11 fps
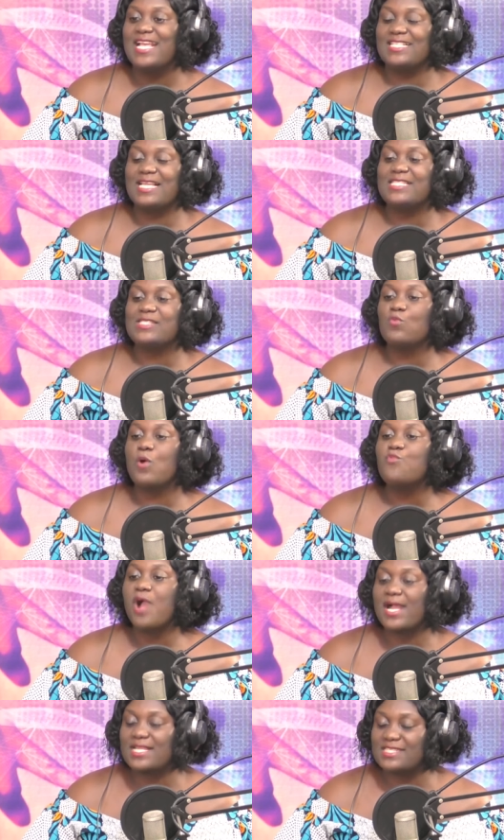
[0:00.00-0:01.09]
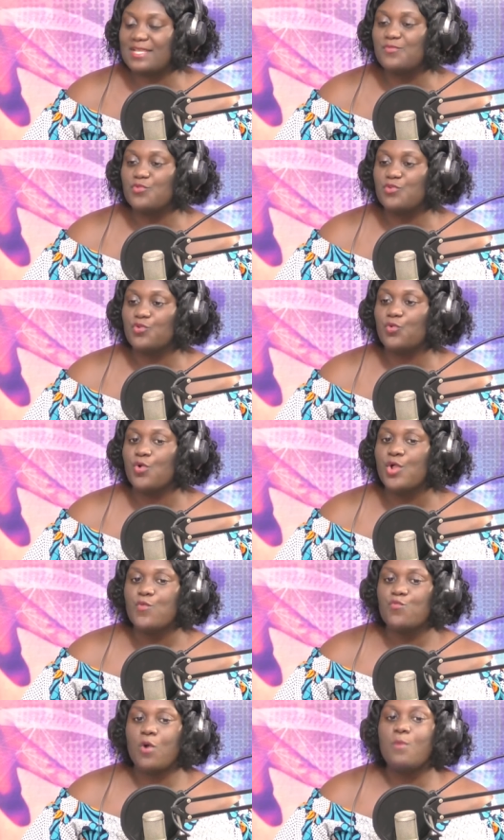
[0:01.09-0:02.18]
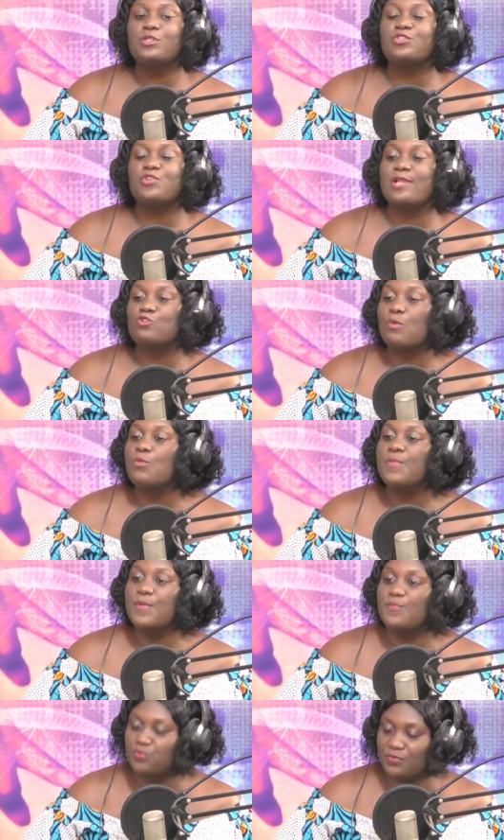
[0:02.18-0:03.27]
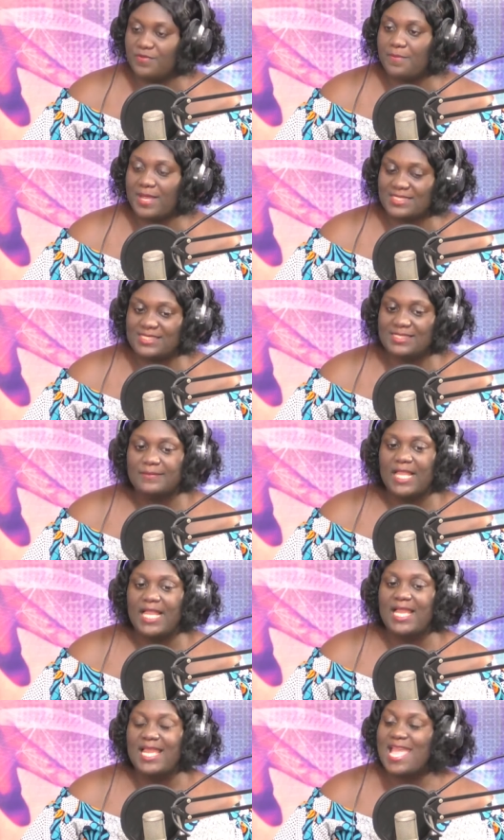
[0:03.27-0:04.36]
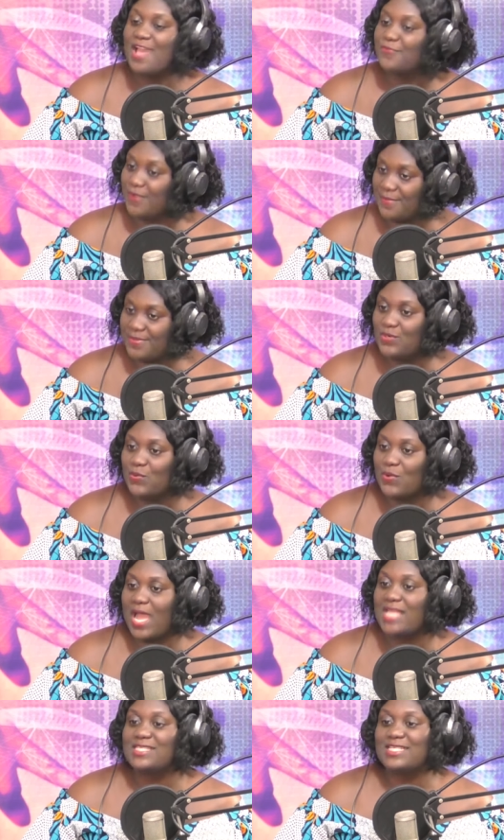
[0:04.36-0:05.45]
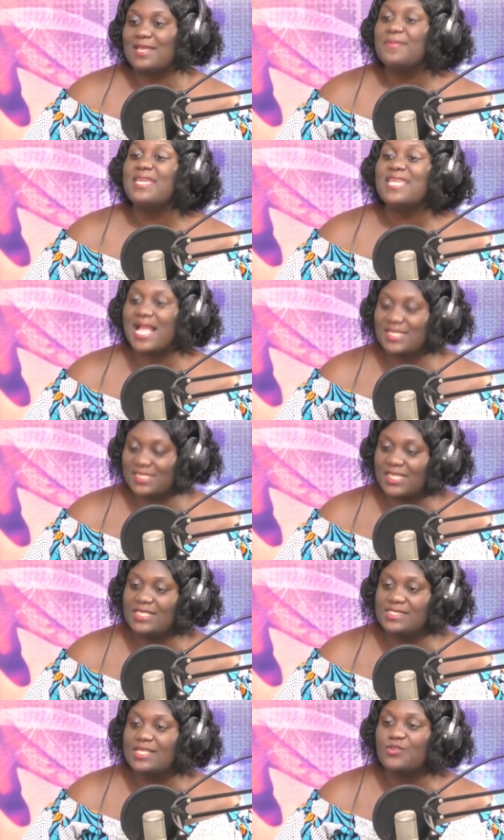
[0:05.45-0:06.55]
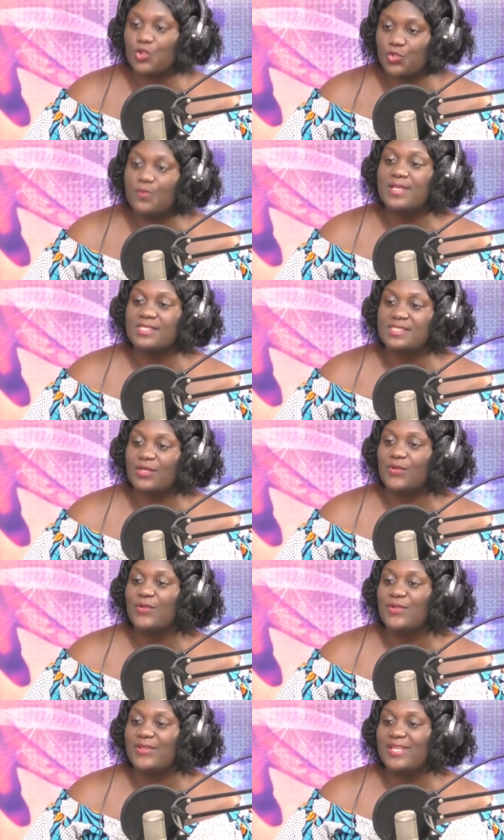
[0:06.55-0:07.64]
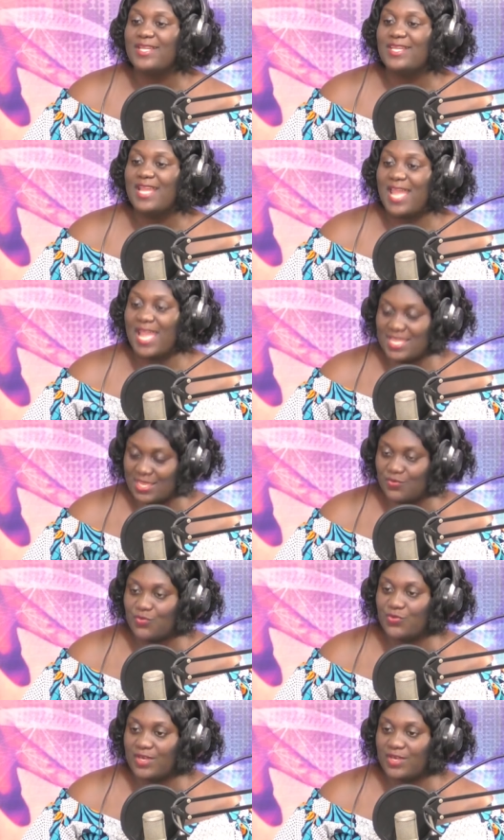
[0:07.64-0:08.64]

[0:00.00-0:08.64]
It has one more casamono, one more tries to move prove, but a fabino, I said, they may ya jedis documentero. Eye no cray.